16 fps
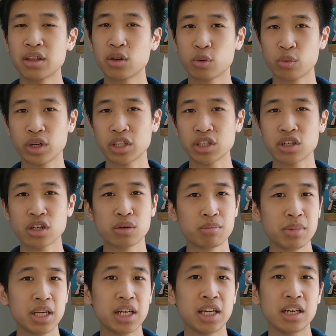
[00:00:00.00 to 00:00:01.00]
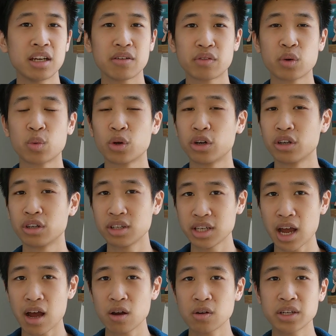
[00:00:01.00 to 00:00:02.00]
And the original meaning of the word
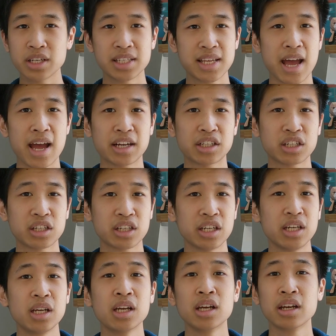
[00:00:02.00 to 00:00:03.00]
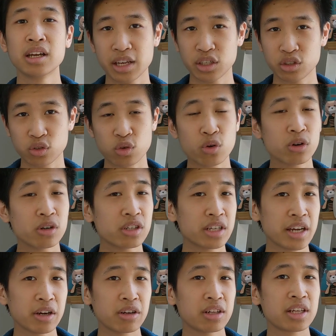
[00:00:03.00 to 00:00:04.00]
yao is actually
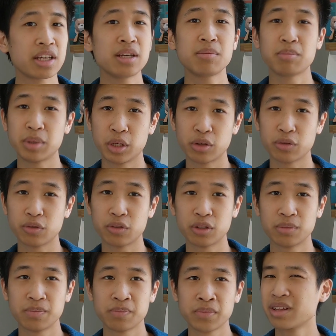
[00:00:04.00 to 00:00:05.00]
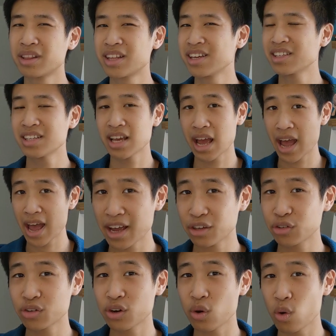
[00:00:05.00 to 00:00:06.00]
extraordinarily beautiful. But this
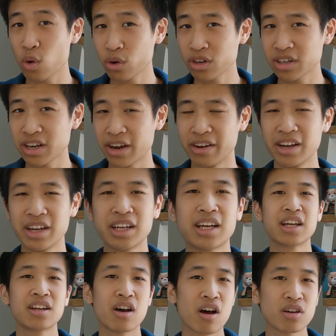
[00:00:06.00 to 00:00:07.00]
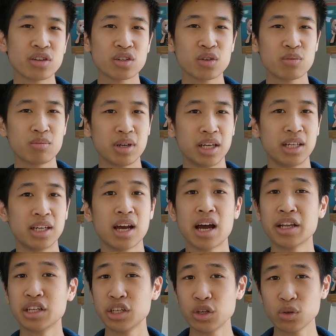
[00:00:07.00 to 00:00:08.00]
extraordinary can also mean
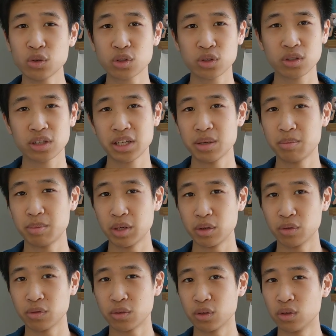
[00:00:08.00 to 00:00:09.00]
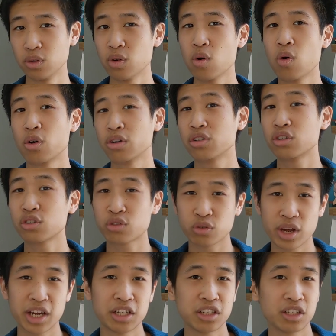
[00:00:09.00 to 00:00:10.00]
unusually beautiful or
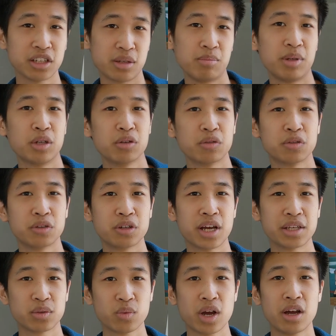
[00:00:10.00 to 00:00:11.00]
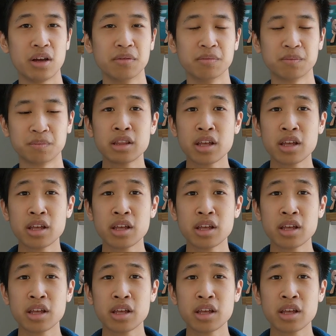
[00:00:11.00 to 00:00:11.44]
strangely beautiful as well.